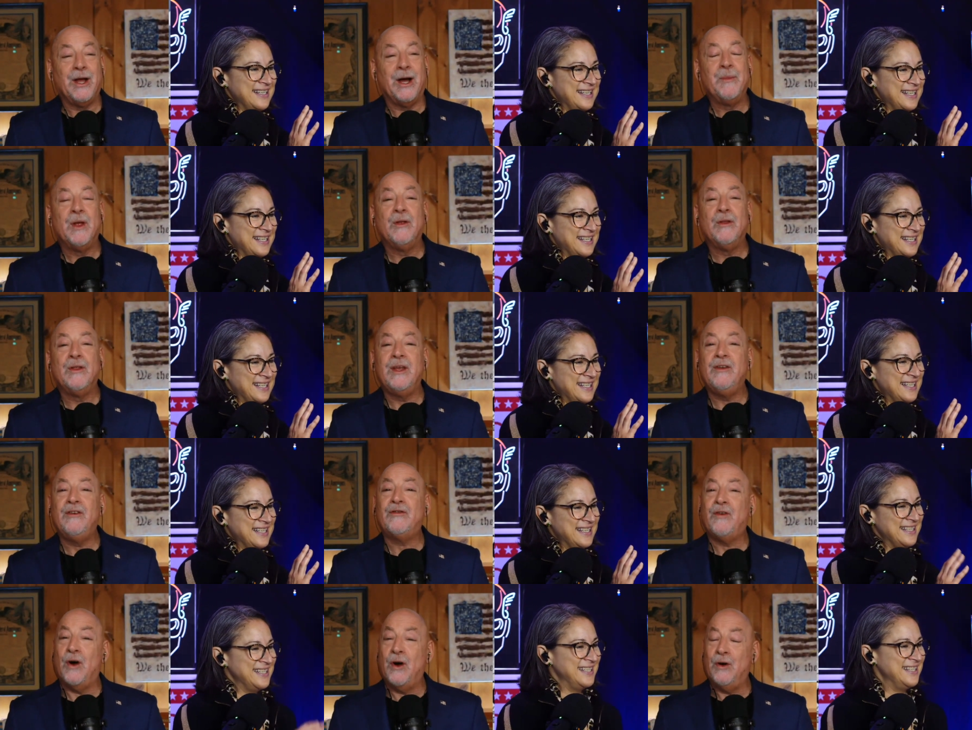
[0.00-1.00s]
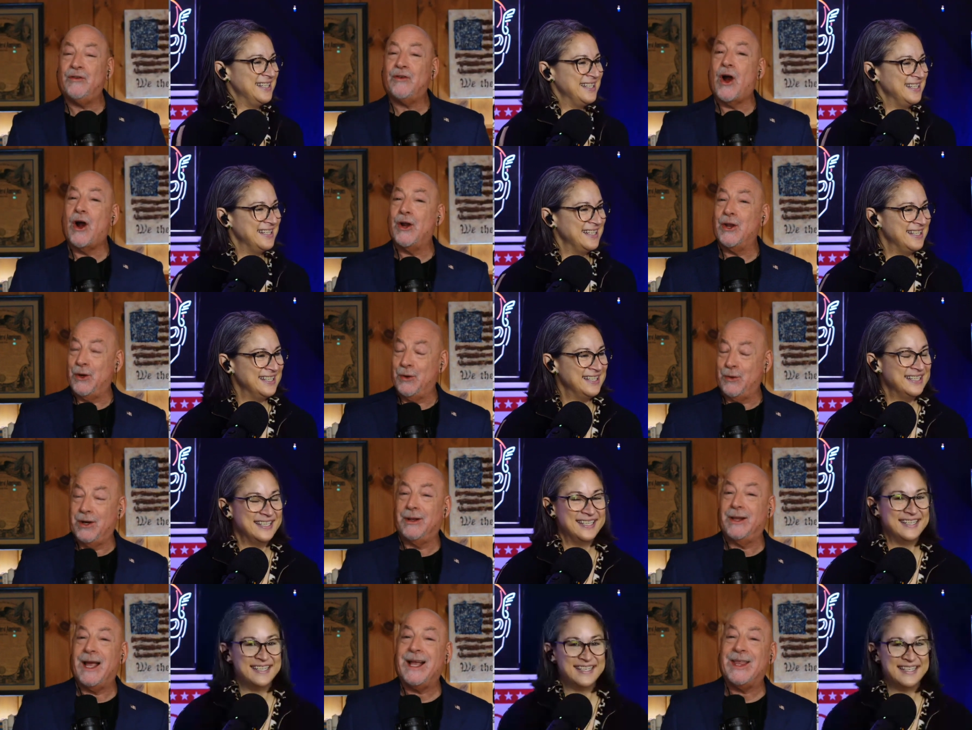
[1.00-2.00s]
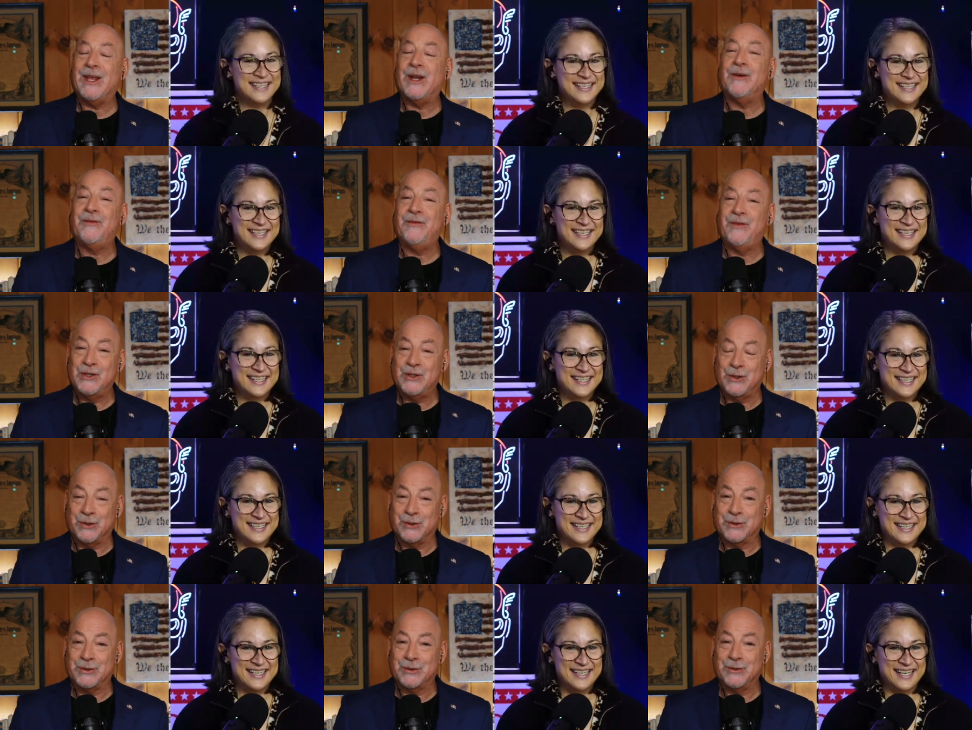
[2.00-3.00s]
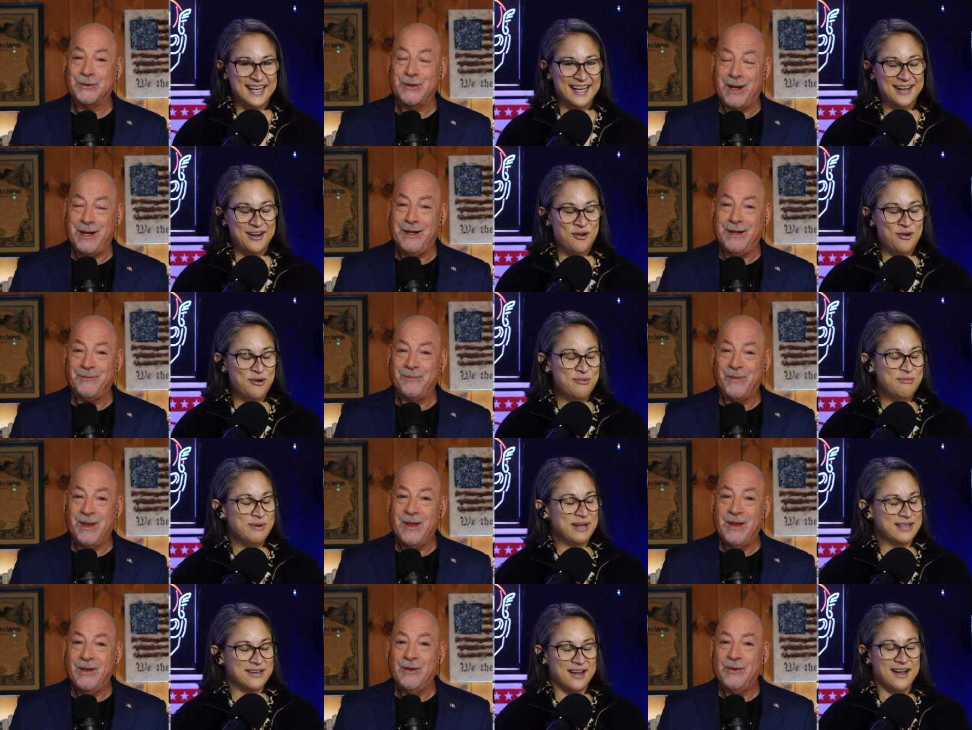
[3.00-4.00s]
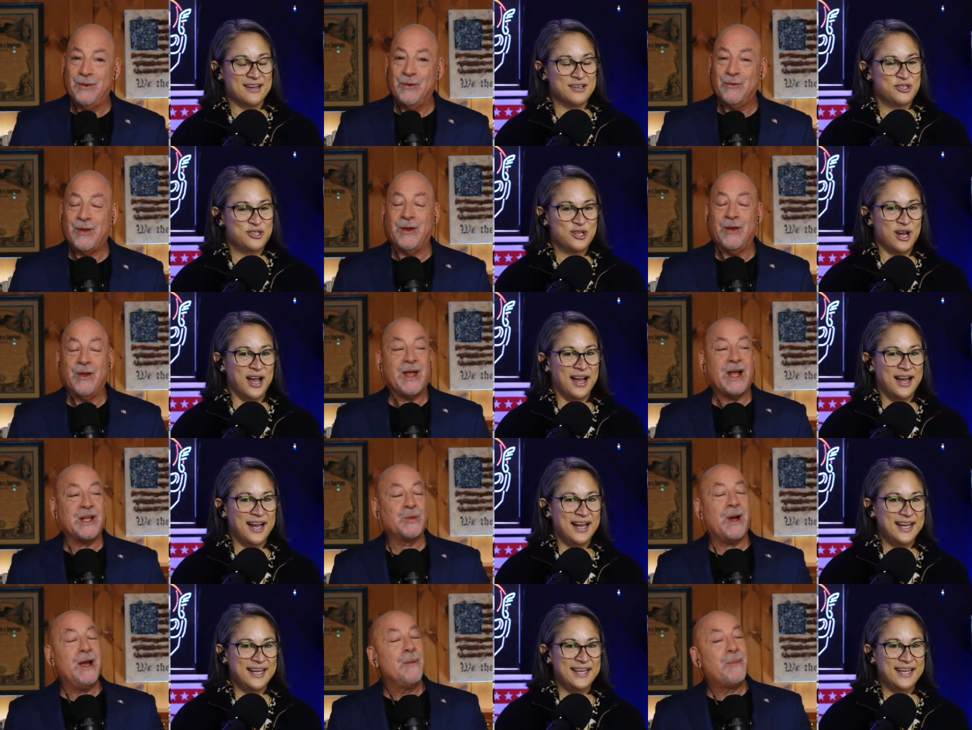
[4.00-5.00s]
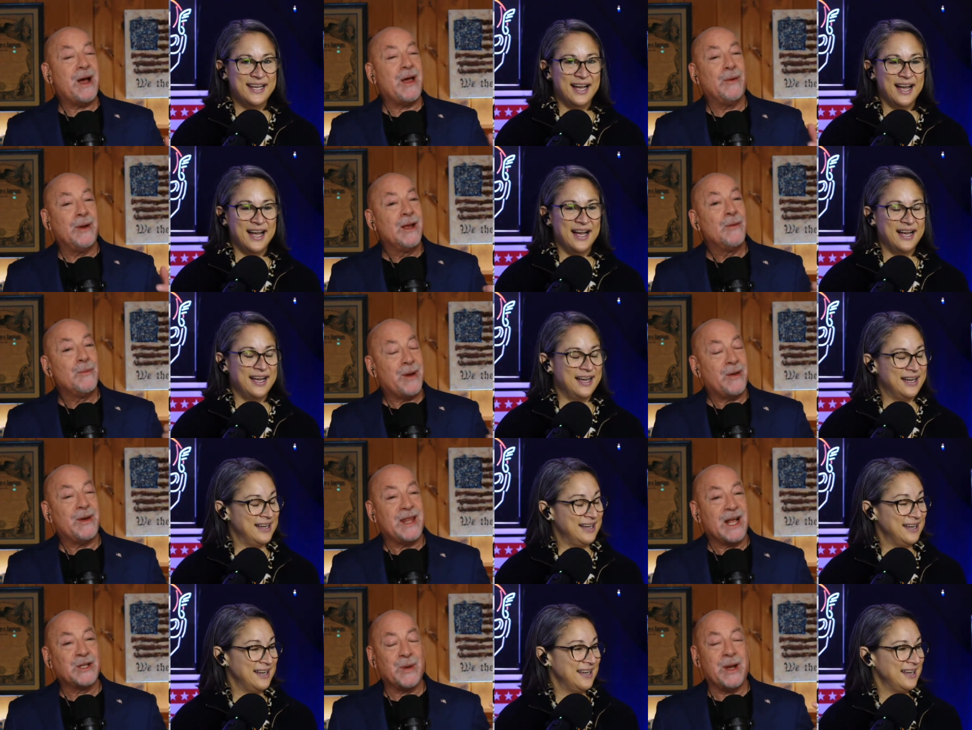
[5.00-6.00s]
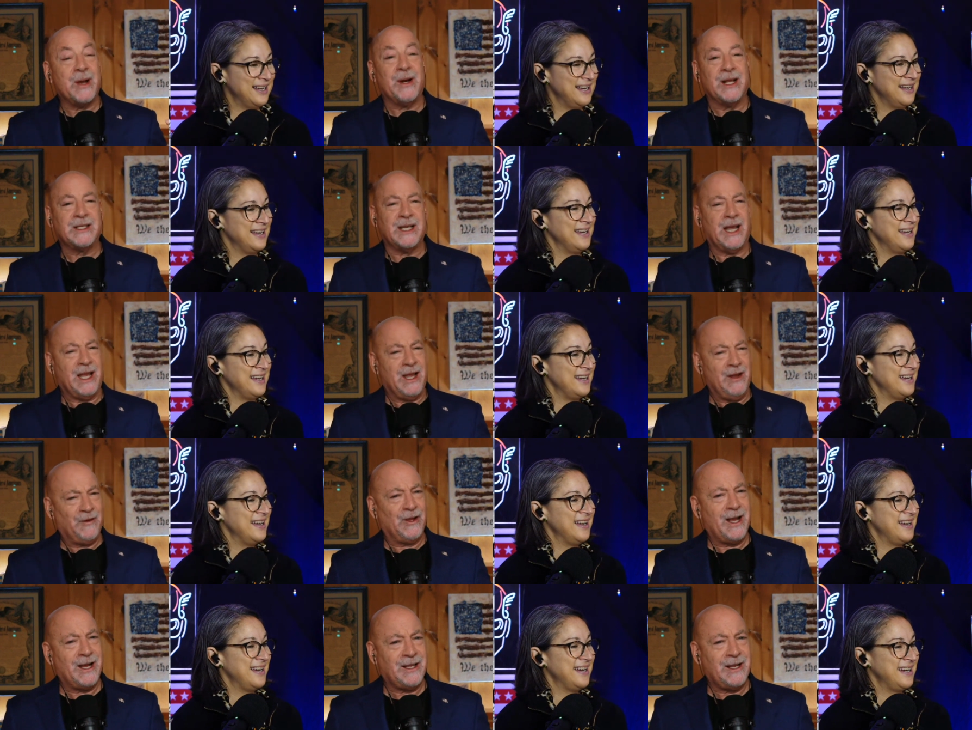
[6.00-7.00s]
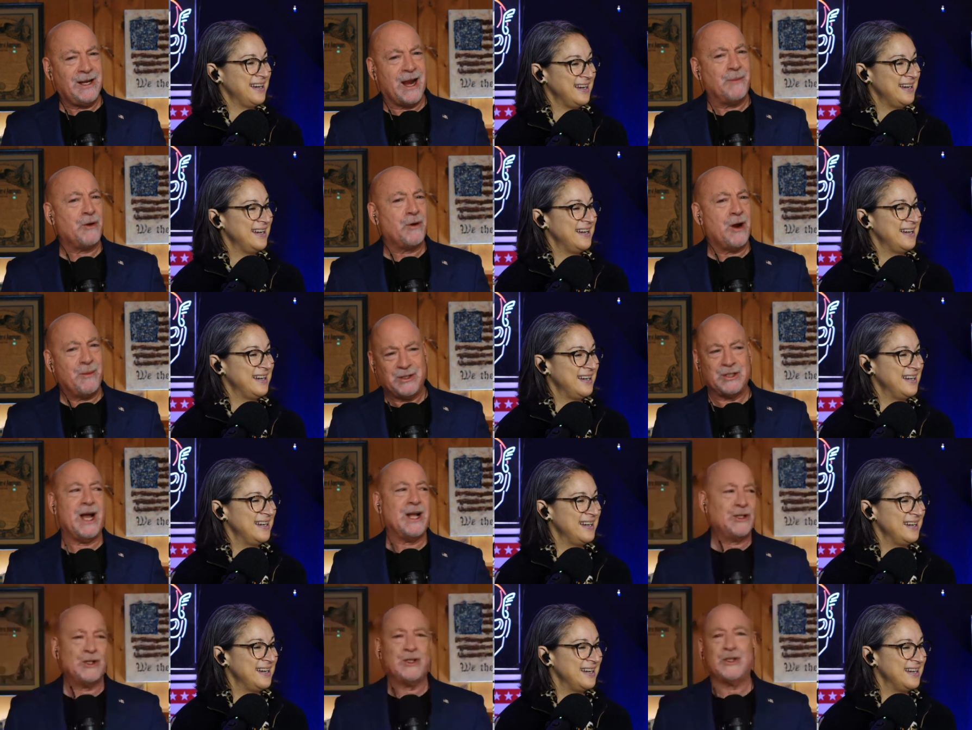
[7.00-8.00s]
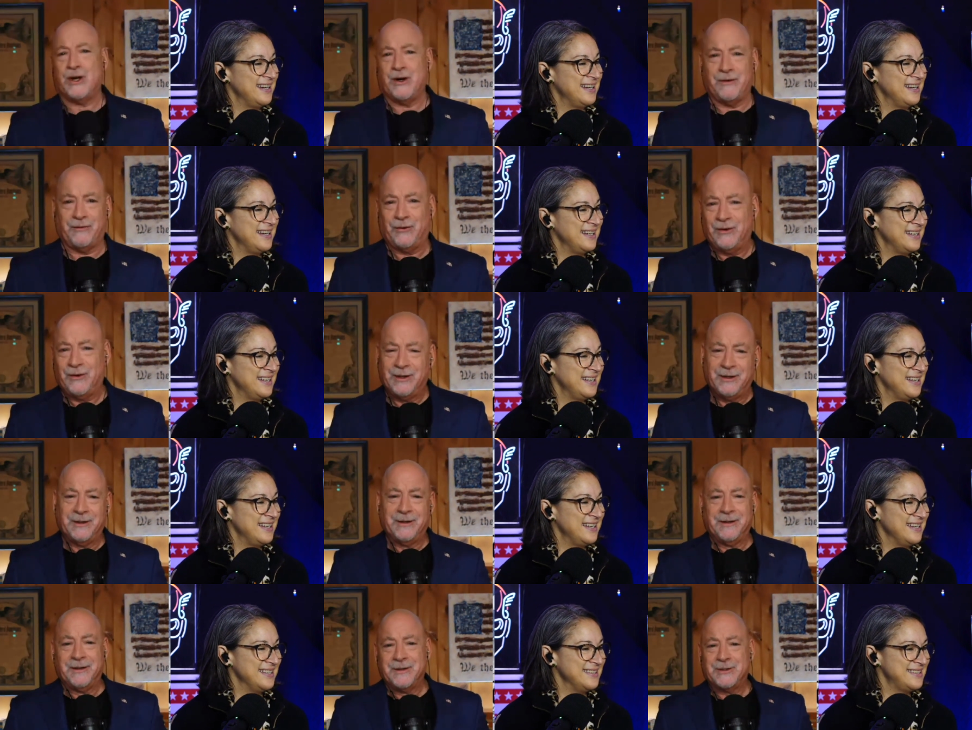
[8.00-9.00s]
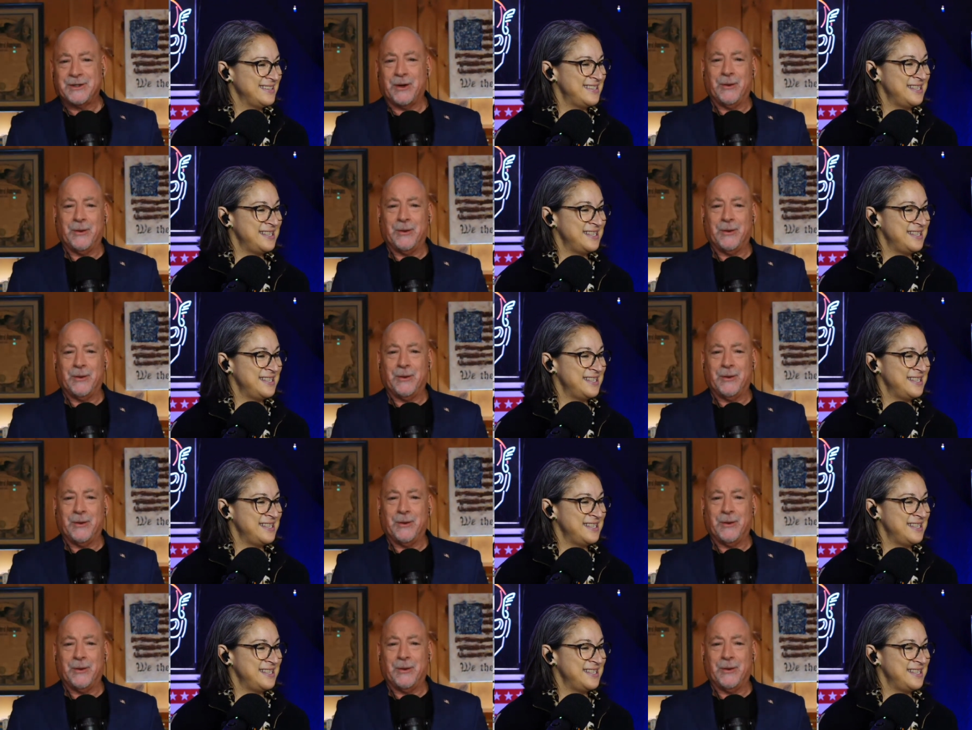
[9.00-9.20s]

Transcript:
Speaker 1: um, these folks are your elected officials, right? Oh
Speaker 2: my gosh! That's I... why.
Speaker 1: By, by the way, that's why when I say if elected, I promise not to serve. So.